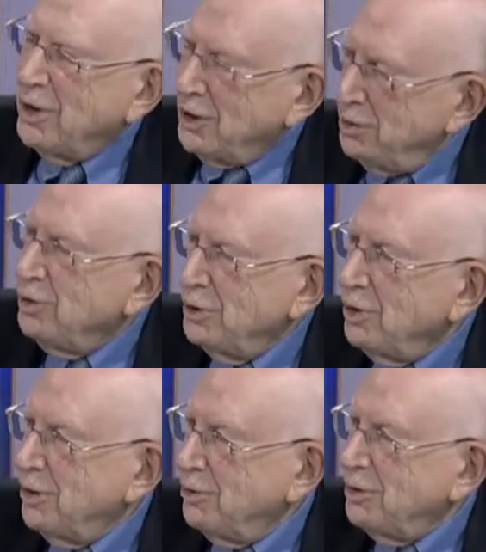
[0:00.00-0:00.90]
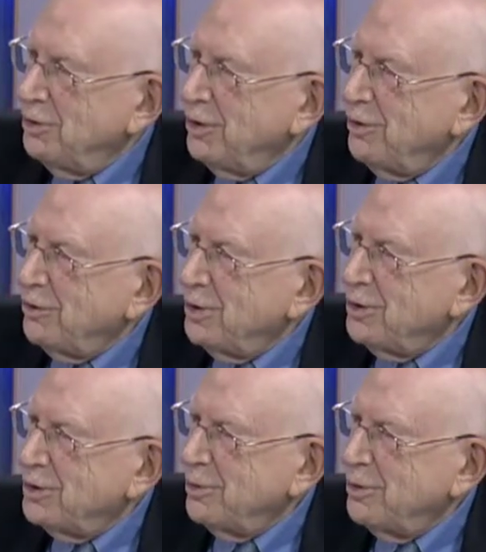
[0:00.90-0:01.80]
are you recruiting
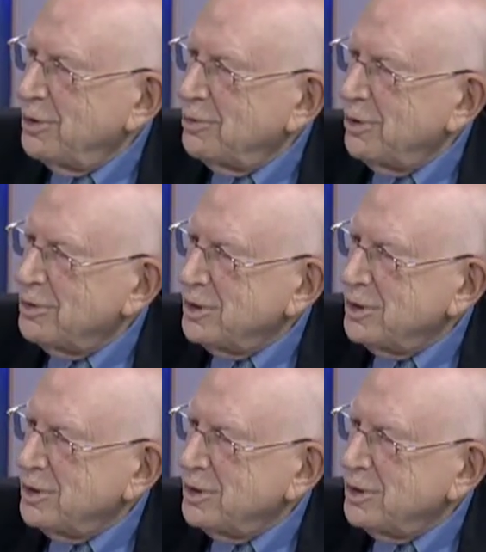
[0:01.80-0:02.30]
for some of these programs?